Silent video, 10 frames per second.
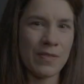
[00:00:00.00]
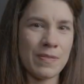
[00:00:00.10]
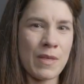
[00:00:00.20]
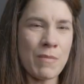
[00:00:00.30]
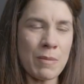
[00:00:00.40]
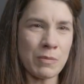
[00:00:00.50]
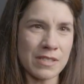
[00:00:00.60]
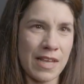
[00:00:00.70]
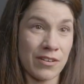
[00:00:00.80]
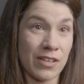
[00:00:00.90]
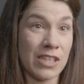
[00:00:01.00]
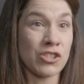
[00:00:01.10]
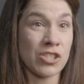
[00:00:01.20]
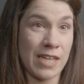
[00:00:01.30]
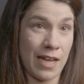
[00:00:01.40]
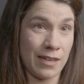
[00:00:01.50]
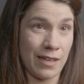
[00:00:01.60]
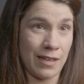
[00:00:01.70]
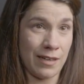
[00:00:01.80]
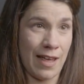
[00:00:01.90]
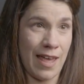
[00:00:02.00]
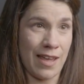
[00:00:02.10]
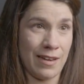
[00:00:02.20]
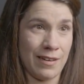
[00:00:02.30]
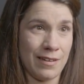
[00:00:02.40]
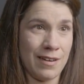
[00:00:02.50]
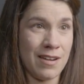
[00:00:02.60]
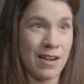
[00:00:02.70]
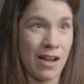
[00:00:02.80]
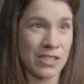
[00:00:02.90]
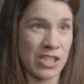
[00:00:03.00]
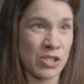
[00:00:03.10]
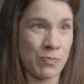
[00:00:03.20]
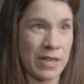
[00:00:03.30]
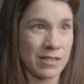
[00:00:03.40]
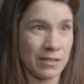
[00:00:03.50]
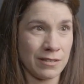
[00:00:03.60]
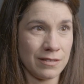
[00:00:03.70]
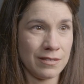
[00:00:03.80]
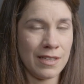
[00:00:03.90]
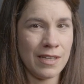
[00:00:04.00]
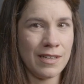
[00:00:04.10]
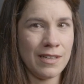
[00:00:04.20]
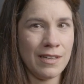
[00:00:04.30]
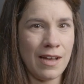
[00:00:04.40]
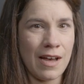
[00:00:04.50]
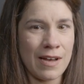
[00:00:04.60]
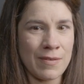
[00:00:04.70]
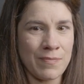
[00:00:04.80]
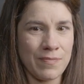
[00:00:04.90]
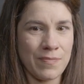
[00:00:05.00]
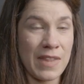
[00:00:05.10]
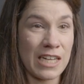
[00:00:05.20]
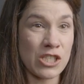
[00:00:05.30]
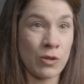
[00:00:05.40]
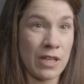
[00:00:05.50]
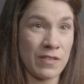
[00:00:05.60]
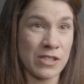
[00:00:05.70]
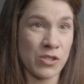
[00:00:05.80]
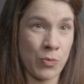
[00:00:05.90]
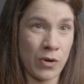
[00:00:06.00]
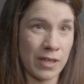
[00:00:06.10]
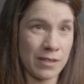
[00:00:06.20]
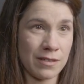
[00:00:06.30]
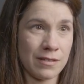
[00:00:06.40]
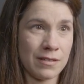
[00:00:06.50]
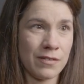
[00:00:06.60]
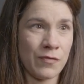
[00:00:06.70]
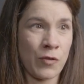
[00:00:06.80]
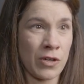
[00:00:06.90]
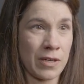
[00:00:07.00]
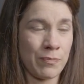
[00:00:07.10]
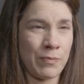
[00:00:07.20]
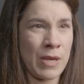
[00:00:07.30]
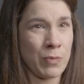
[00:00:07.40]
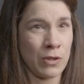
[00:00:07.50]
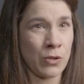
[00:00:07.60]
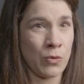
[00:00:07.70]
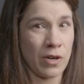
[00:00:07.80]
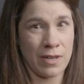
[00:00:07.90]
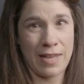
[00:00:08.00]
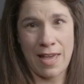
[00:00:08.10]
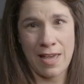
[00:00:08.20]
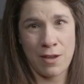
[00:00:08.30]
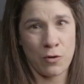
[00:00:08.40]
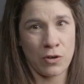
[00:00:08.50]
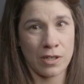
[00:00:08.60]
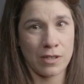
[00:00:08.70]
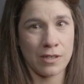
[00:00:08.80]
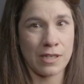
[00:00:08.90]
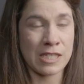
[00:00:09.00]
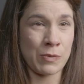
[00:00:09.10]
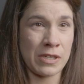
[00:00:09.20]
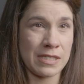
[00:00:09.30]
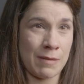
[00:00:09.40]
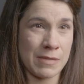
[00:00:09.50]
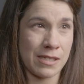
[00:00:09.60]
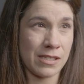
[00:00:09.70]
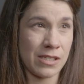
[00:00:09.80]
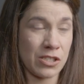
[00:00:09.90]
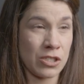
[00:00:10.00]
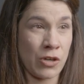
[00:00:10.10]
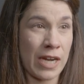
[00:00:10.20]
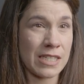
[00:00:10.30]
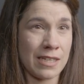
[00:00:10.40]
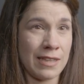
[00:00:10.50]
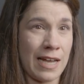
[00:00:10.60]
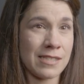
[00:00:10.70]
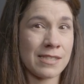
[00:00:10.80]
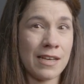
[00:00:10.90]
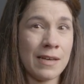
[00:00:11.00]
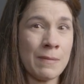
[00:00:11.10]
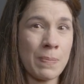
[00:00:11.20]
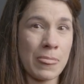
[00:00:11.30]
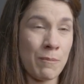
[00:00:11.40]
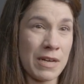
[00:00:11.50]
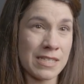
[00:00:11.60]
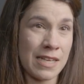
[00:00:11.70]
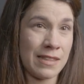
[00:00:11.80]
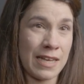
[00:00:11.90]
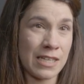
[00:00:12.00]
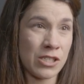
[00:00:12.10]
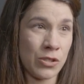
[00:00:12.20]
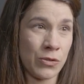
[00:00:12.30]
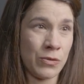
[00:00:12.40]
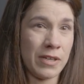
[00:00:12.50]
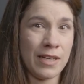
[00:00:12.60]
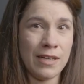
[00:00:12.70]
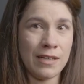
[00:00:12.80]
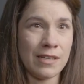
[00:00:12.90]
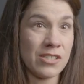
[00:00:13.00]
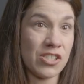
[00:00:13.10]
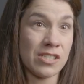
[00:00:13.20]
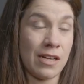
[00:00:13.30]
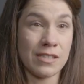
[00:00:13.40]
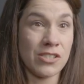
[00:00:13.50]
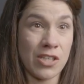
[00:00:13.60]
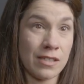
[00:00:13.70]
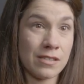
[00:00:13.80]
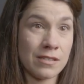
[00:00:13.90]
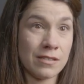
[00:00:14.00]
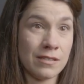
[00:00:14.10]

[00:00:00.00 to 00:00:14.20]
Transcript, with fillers: The members that are understanding and non-judgmental, um, that show love and support for people who are gay or experience same-sex attraction, that's the best thing they can do, is just not to judge.